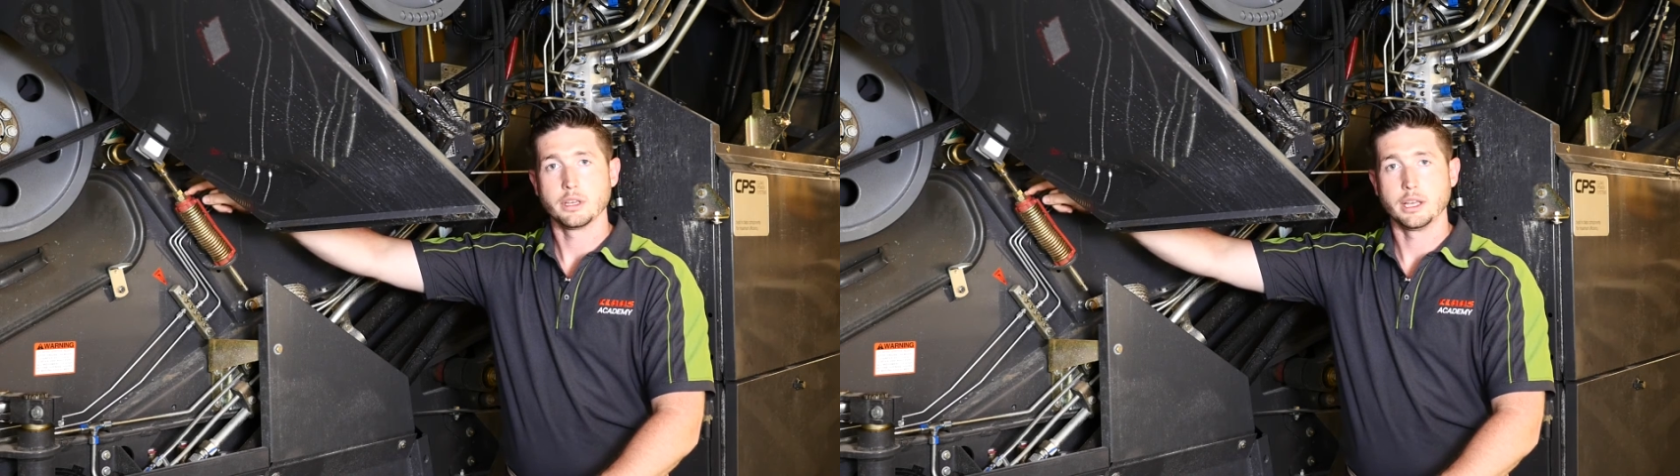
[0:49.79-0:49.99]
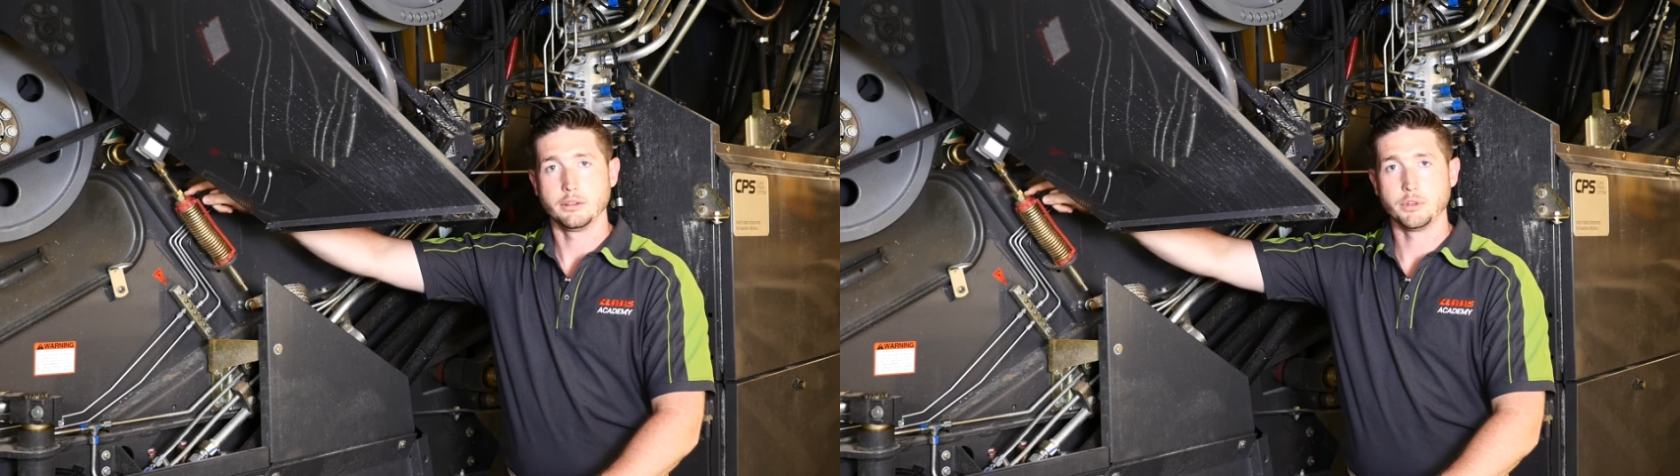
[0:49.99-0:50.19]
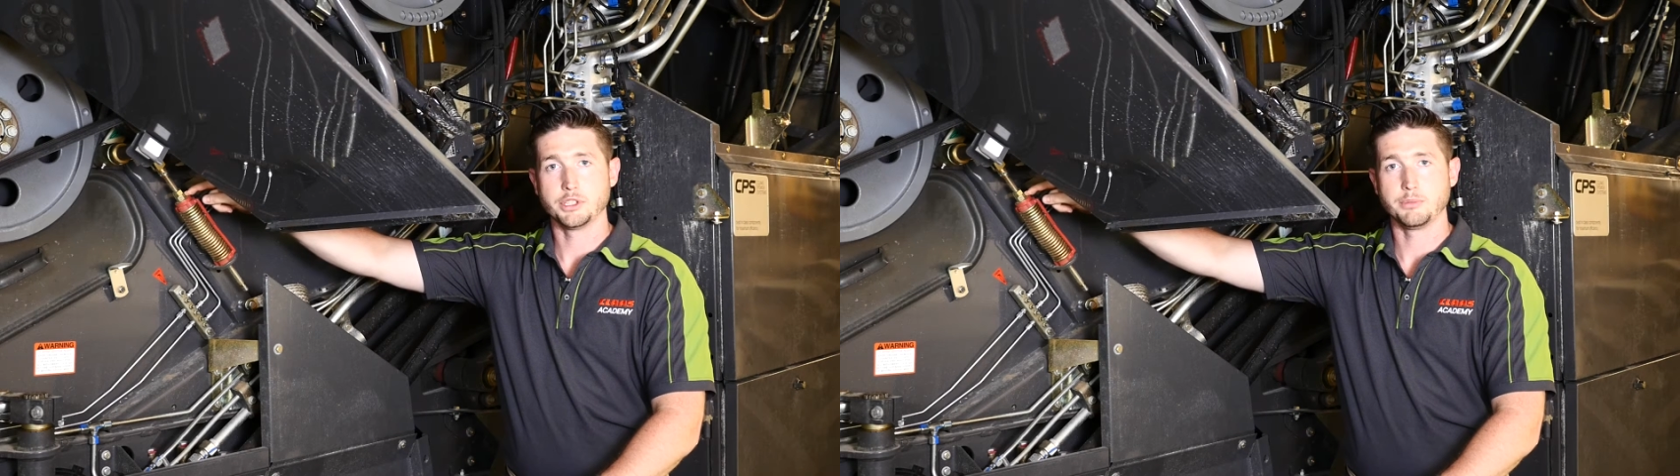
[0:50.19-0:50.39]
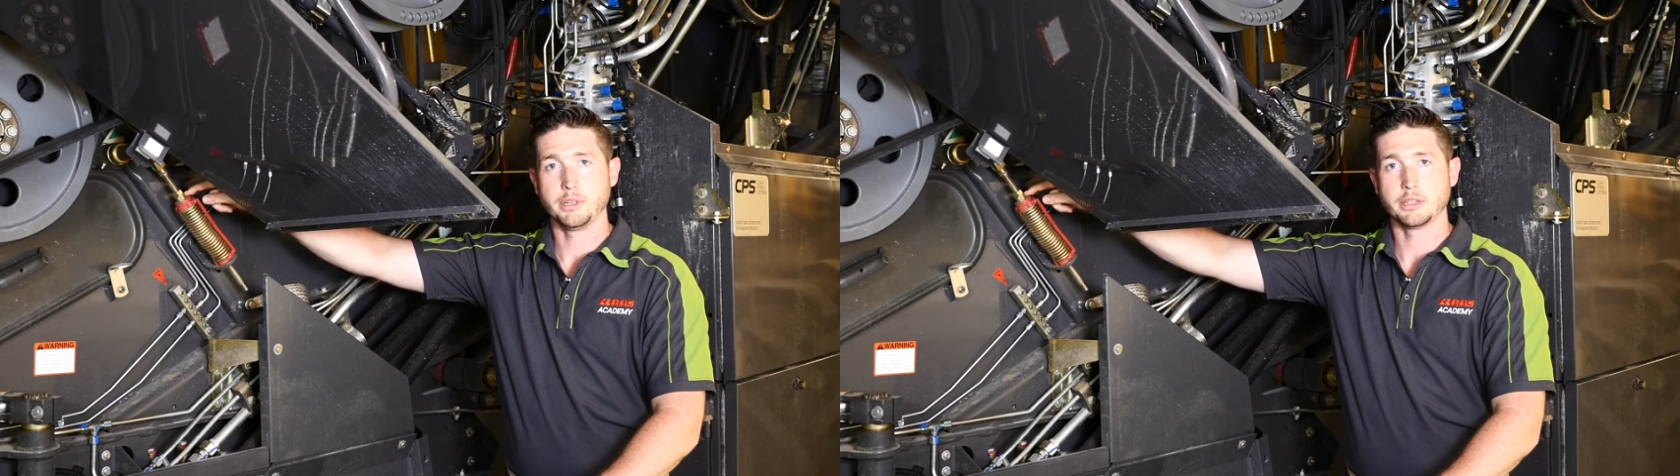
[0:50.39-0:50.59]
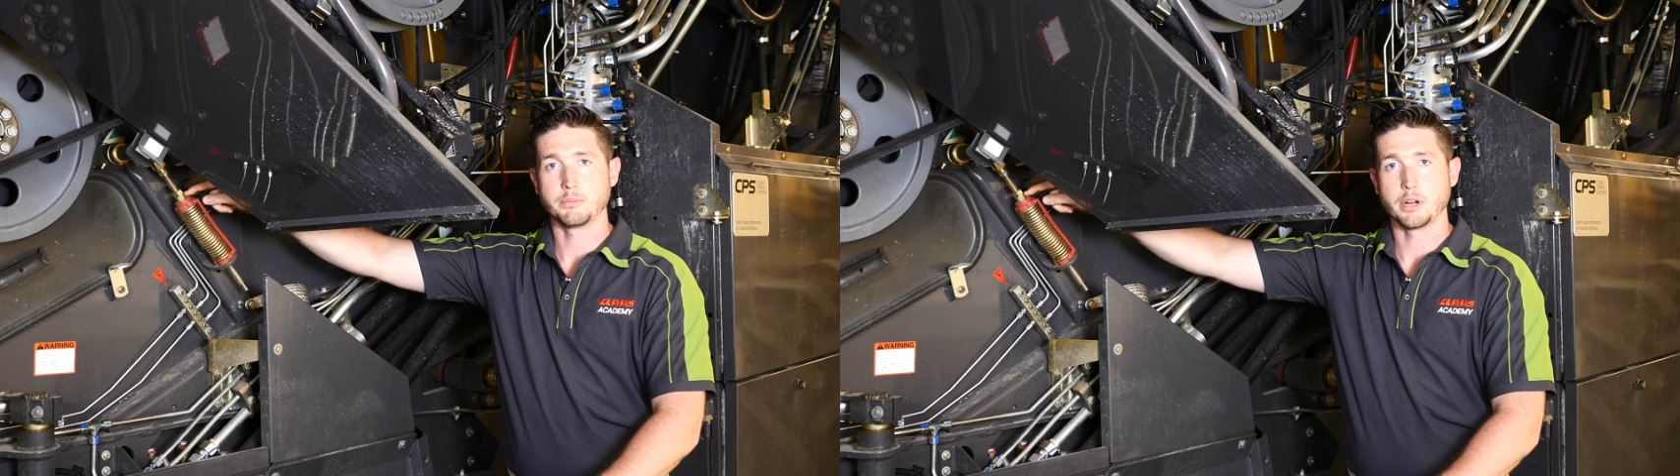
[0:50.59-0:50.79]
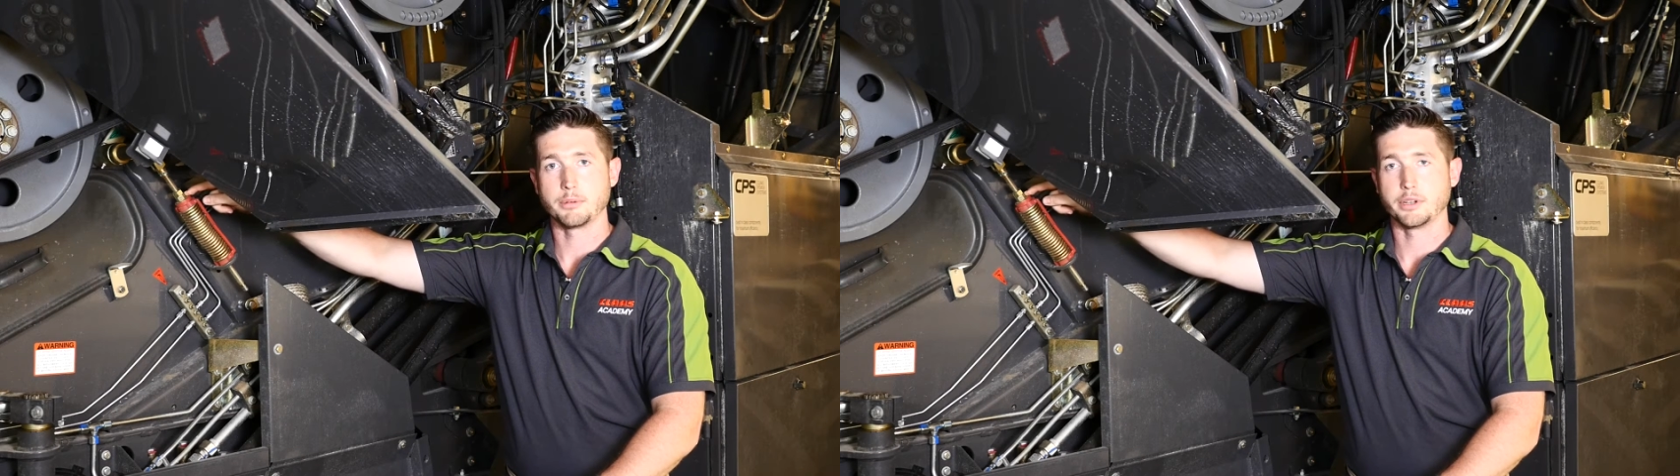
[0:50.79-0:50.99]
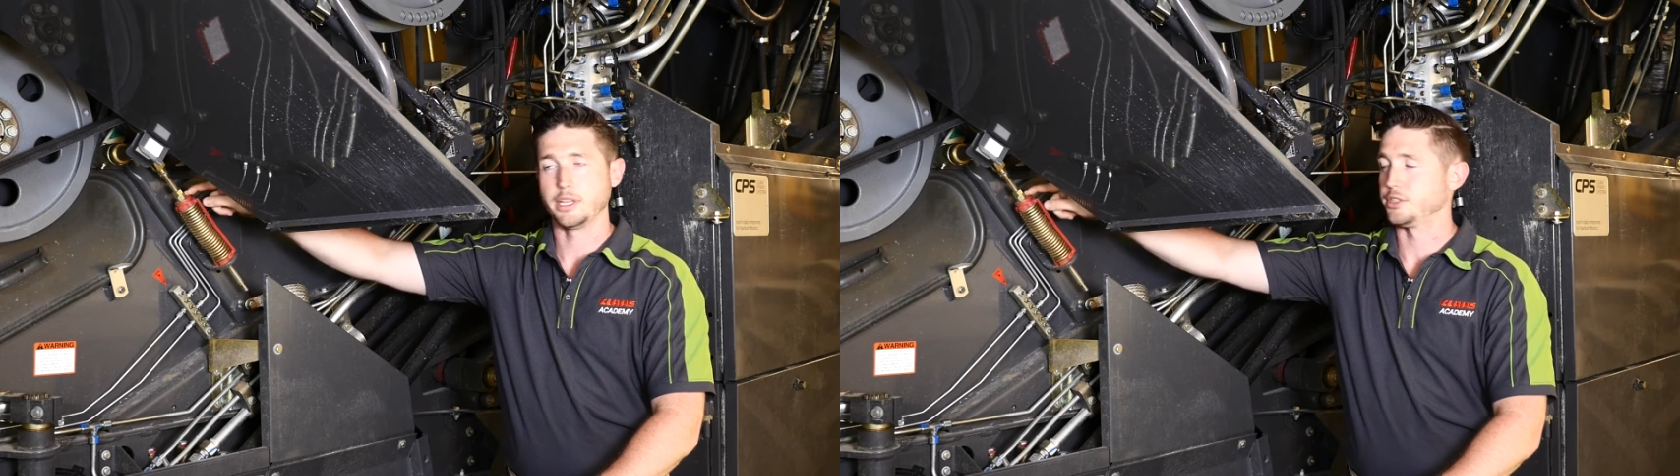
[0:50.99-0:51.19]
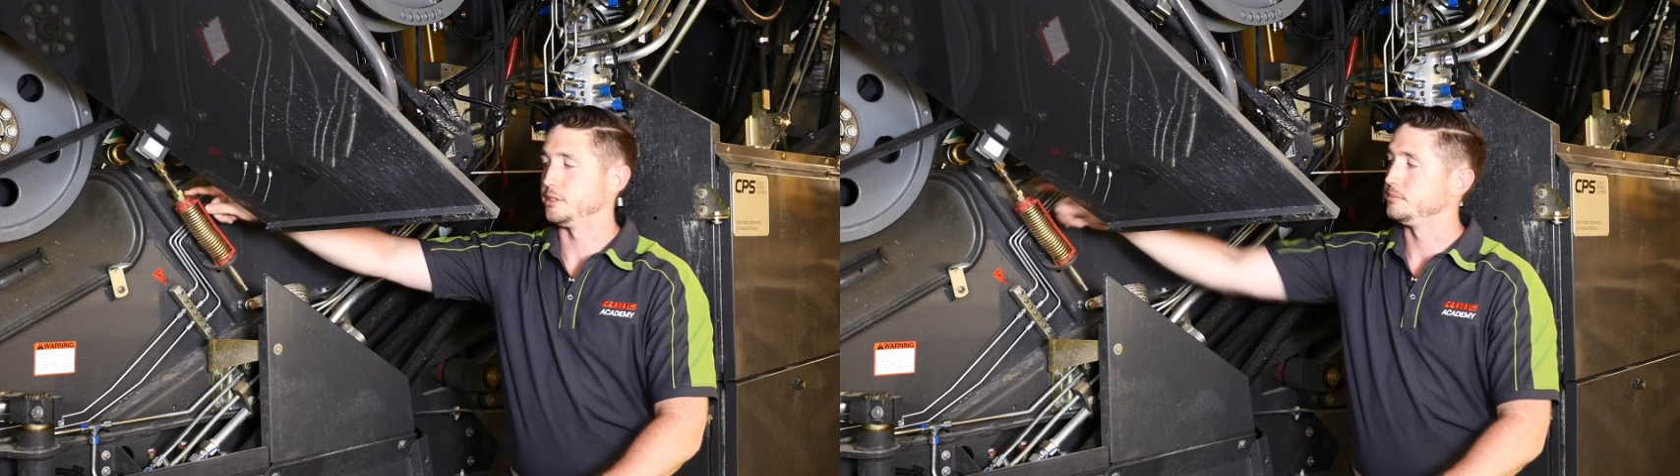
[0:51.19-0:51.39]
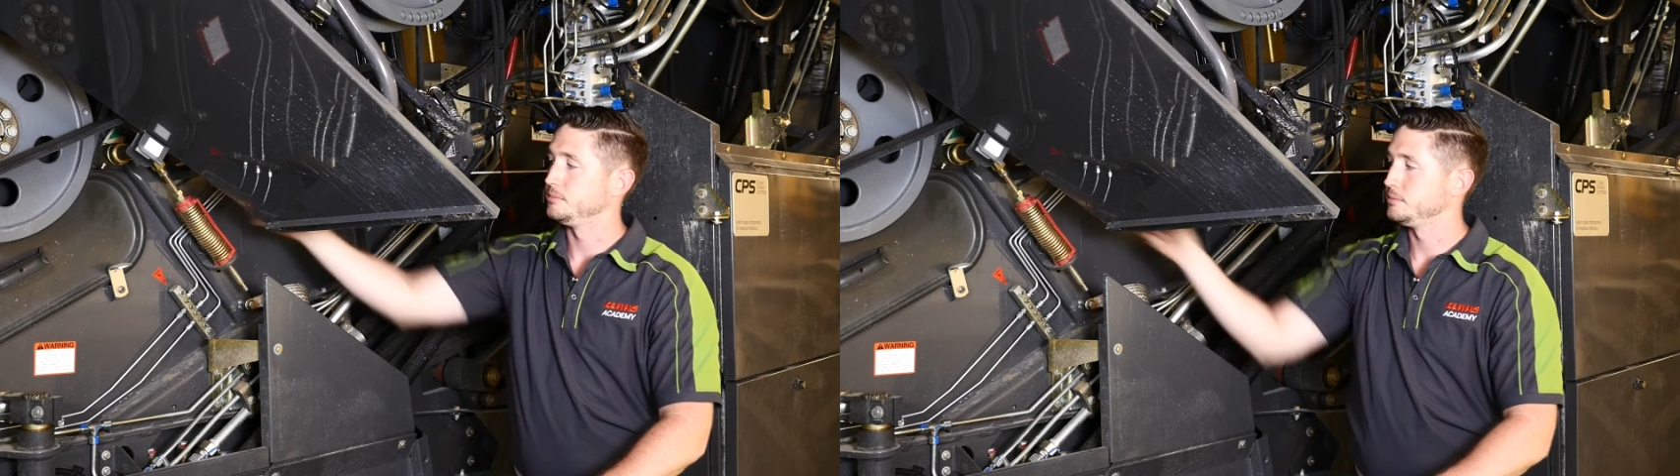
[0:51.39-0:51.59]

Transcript: and then we should be at the proper tension.